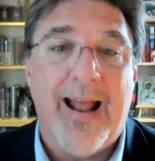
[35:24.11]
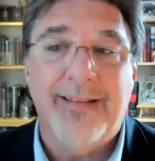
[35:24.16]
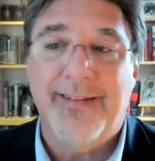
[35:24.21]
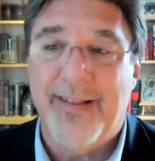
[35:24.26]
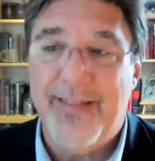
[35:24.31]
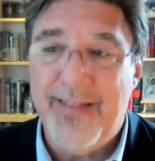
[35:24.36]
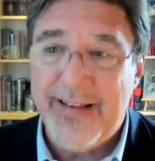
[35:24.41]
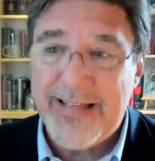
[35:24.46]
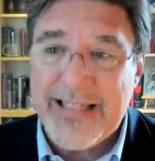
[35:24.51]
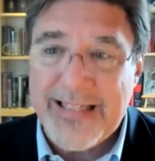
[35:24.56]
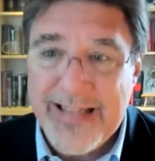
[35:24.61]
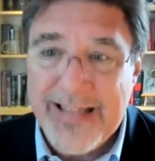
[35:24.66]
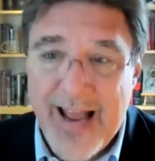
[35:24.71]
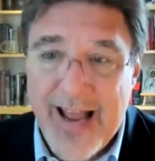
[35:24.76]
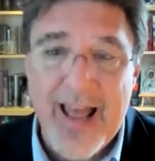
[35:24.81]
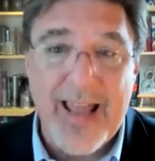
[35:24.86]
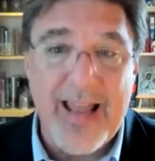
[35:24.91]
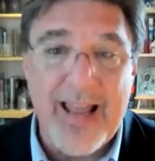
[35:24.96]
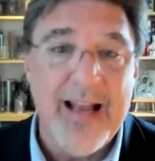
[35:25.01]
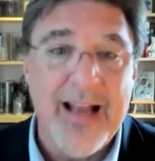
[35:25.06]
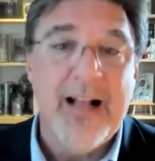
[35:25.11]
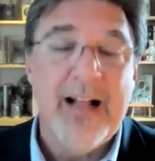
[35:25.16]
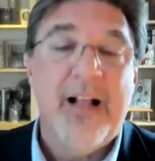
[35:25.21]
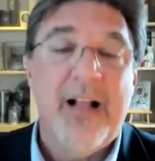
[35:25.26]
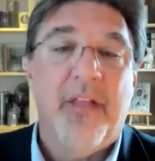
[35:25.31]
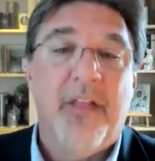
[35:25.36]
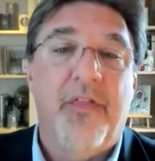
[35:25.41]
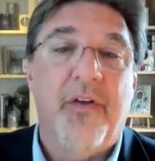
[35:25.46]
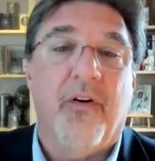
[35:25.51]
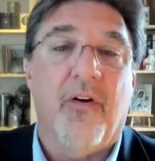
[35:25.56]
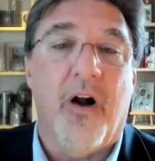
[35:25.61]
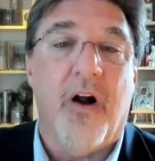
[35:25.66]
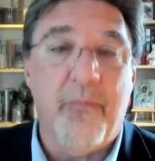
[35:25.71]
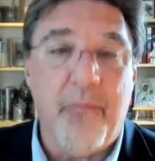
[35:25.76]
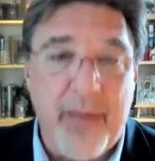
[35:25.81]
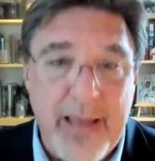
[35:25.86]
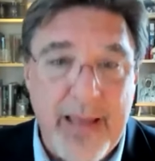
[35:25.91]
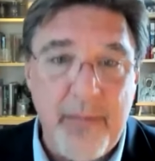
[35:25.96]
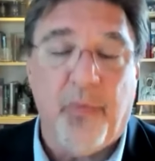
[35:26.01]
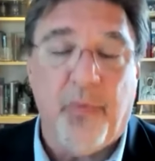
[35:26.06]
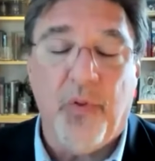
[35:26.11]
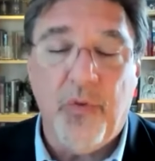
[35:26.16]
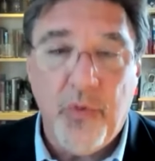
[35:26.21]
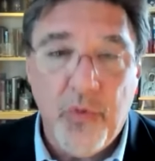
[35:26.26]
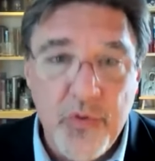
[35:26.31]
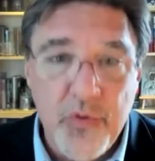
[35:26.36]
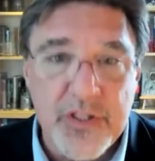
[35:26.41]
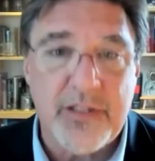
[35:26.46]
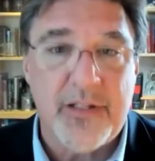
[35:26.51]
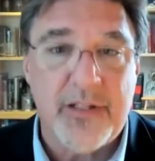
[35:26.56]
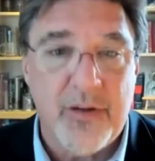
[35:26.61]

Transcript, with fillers: And to this day, there are people who,